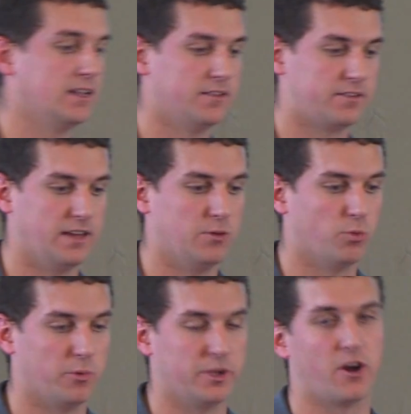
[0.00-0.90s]
is in
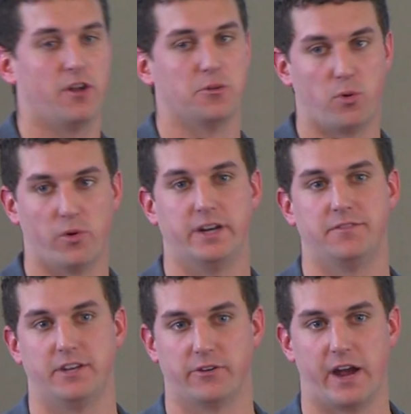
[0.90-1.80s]
what we call the point of
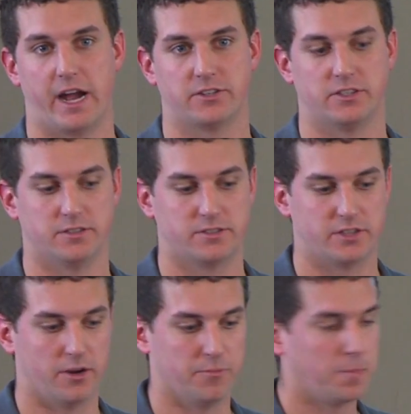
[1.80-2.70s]
interaction.
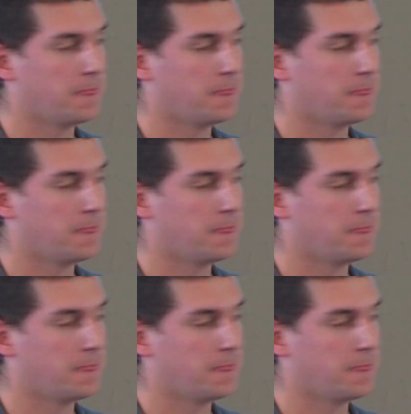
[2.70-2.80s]
So,